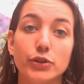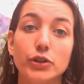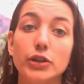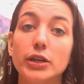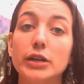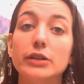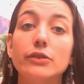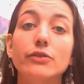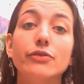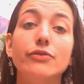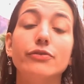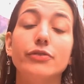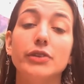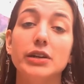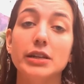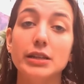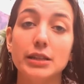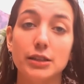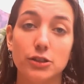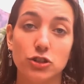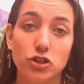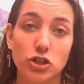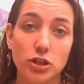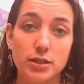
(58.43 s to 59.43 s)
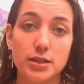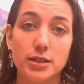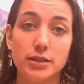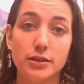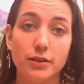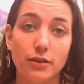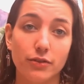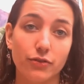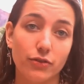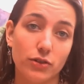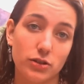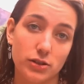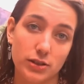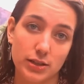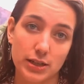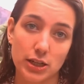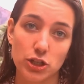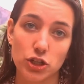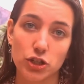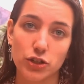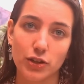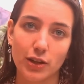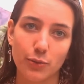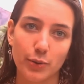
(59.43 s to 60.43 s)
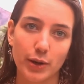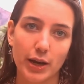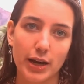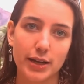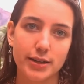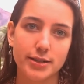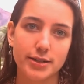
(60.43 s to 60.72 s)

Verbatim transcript: You can feel it just in the first session that we had